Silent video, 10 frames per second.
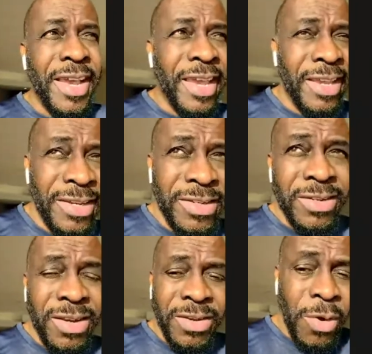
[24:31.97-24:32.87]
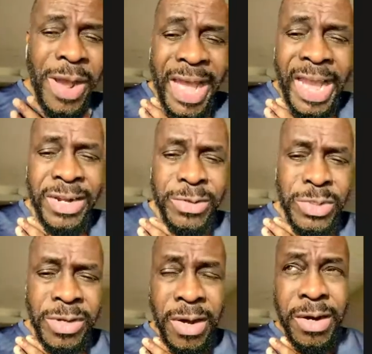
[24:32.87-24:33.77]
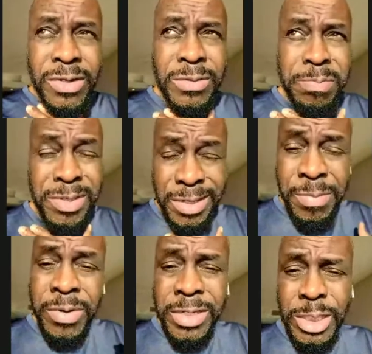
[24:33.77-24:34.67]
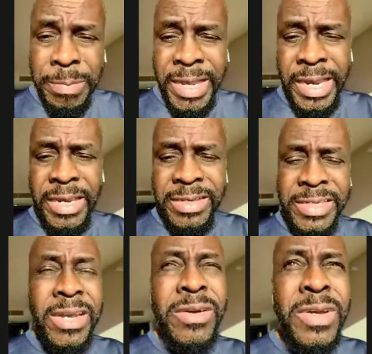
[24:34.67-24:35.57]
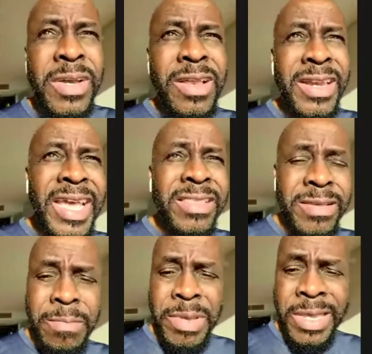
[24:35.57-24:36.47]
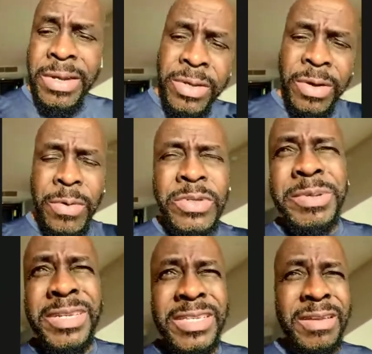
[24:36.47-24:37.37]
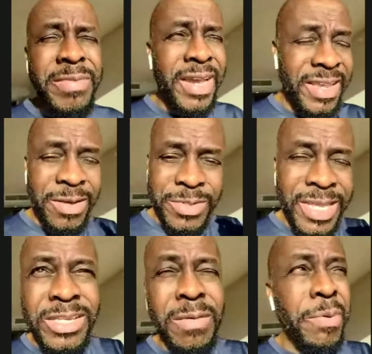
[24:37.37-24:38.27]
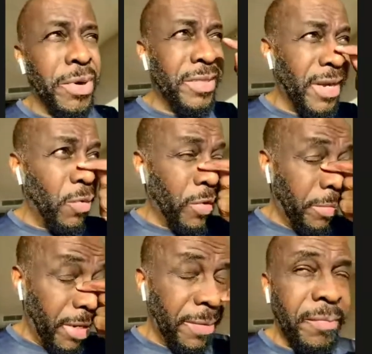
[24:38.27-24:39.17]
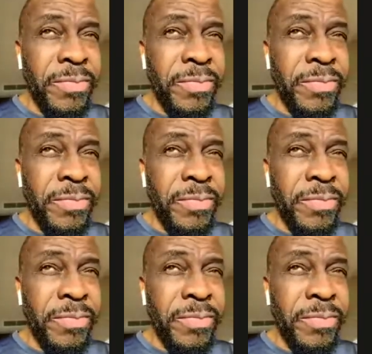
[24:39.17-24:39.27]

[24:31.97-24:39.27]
and don't hide those scars. Put them on display. Let them be an encouragement to somebody else. That's the point that I want to make.